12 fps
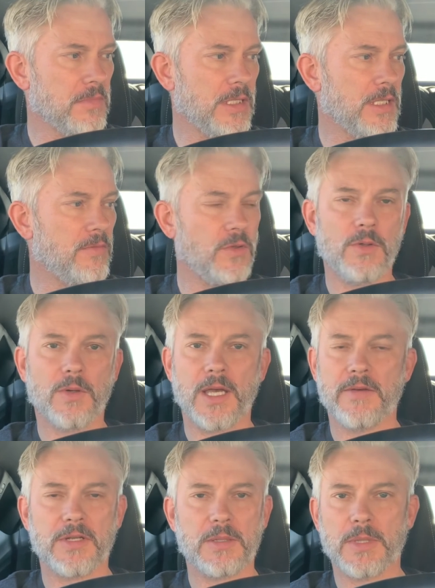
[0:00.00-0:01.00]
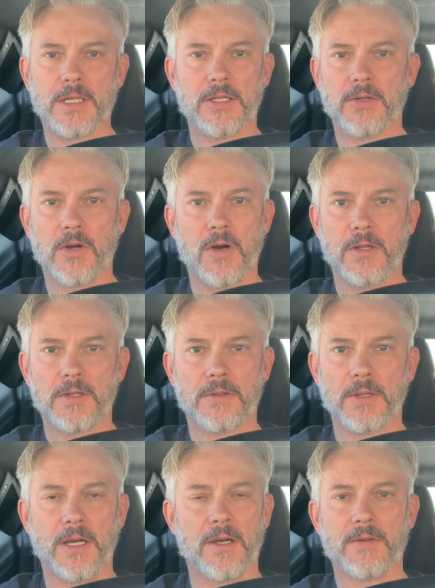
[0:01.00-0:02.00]
if you don't have anybody you're hauling
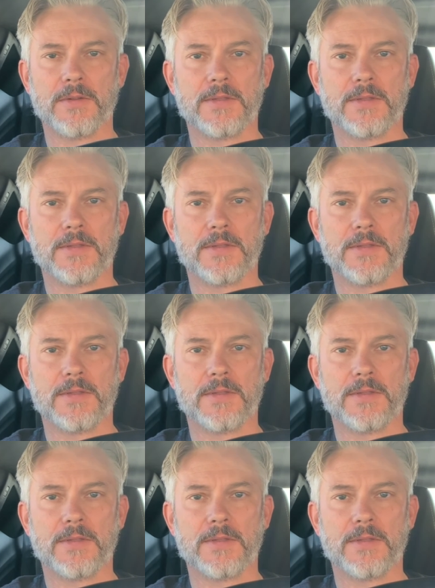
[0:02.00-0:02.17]
around